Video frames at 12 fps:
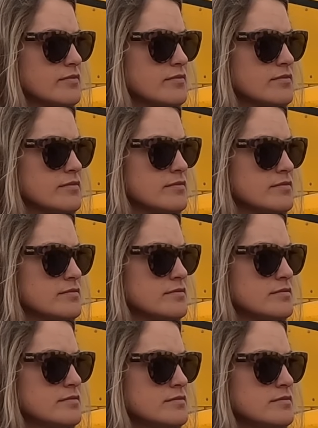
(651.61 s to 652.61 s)

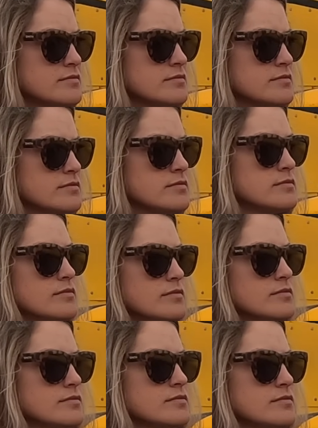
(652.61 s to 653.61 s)

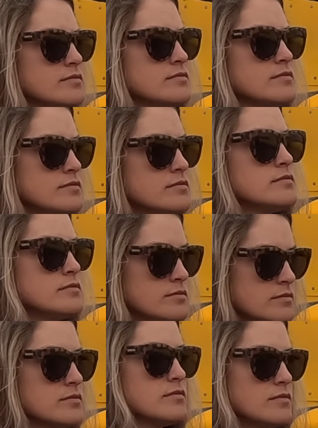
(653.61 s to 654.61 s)

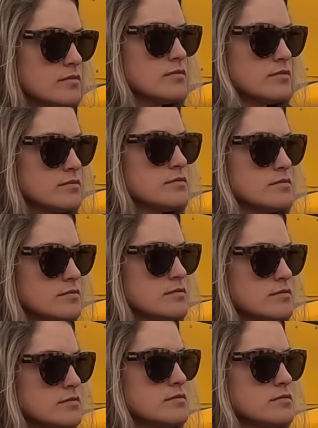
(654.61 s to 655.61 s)

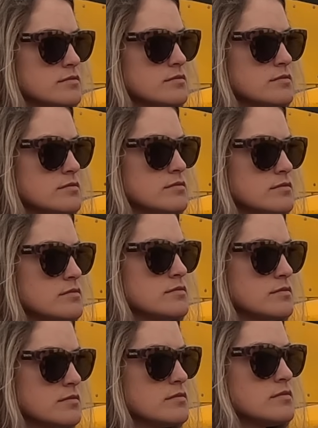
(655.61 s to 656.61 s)

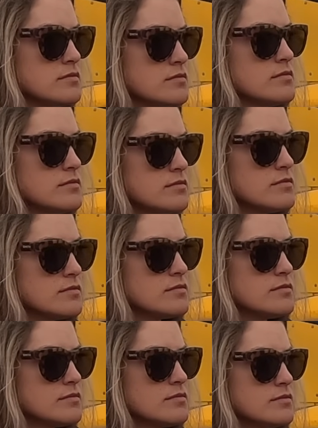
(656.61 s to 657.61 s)

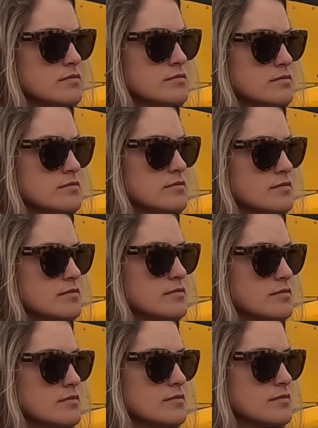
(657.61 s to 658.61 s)

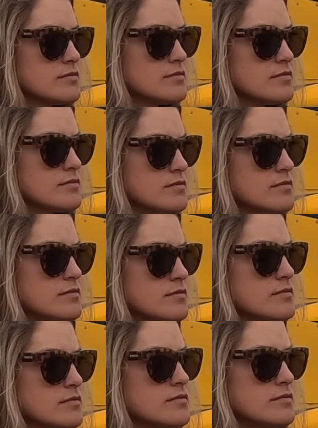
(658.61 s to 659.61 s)
The person shown says nothing.